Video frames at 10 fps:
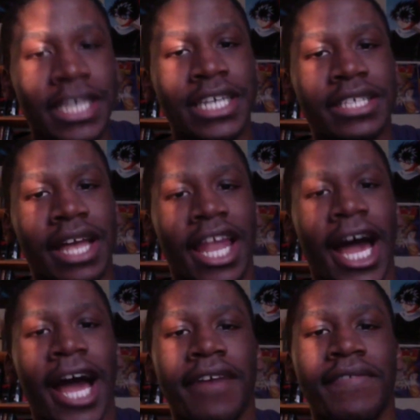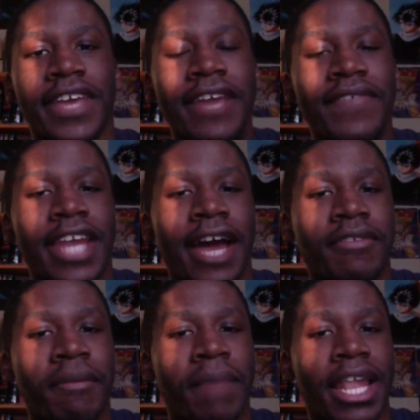He's alive, even
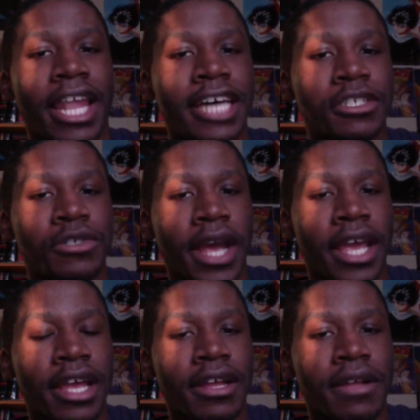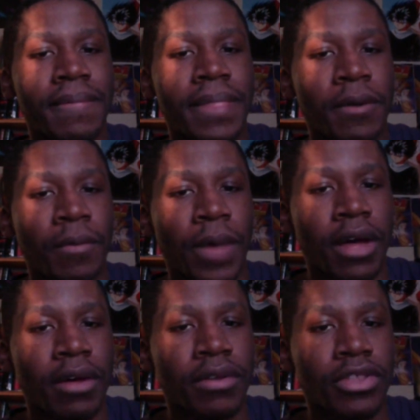after my last strike?
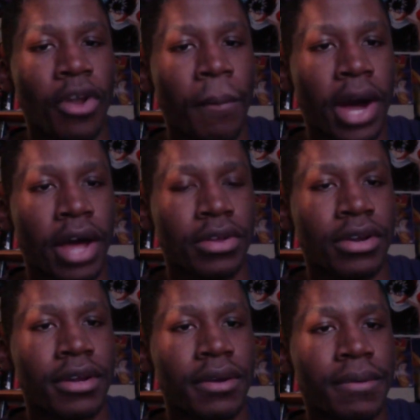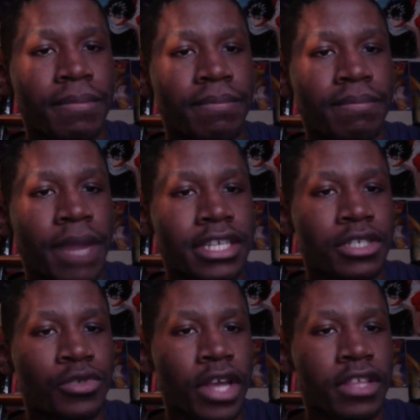Well, no bother. My
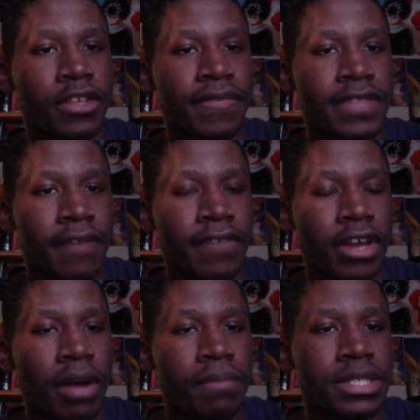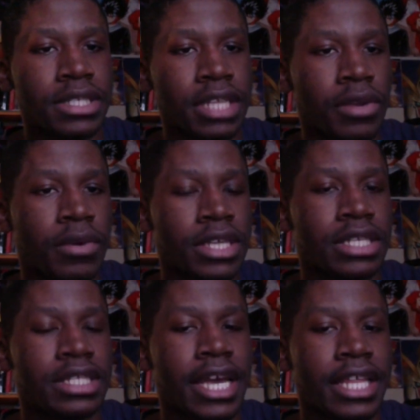destructive death compass needle
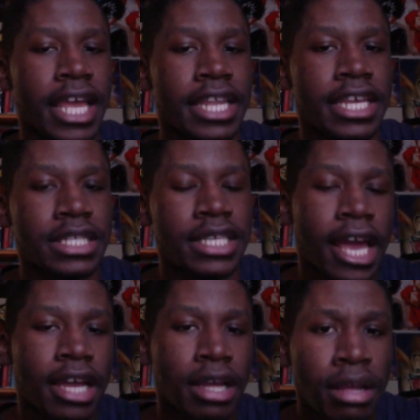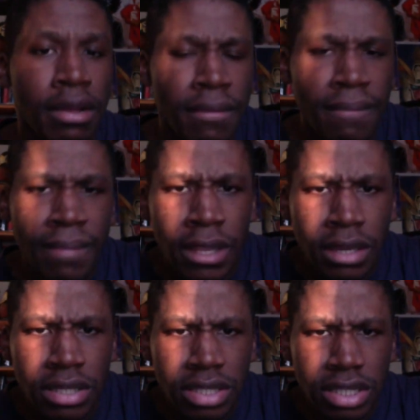can detect any attack.
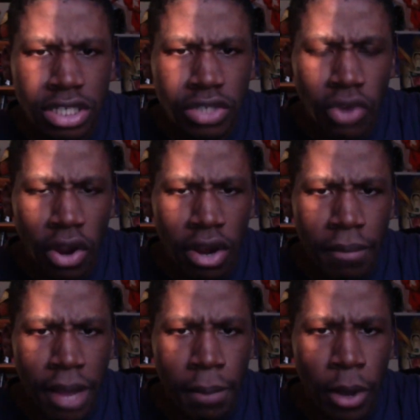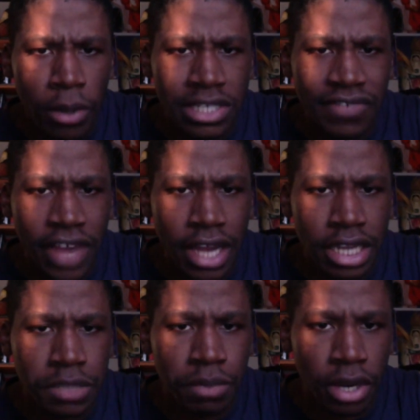The stronger my opponent's
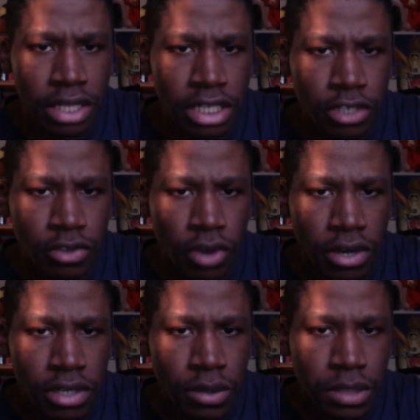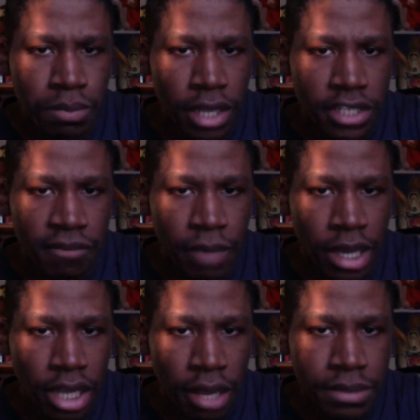fighting spirit, the stronger the response of
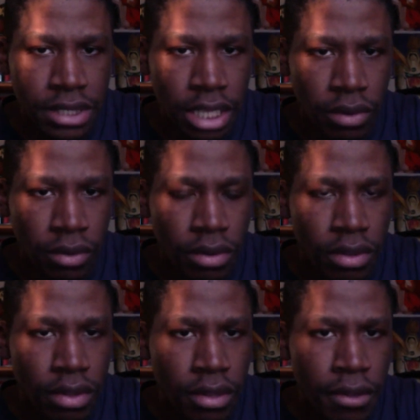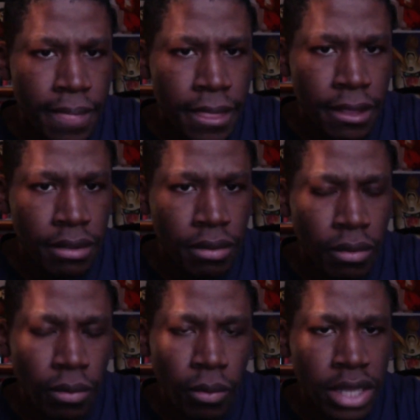my compass needle.
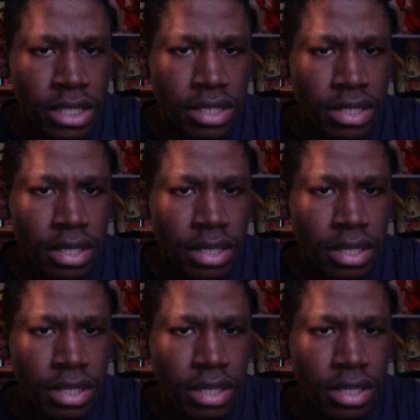What?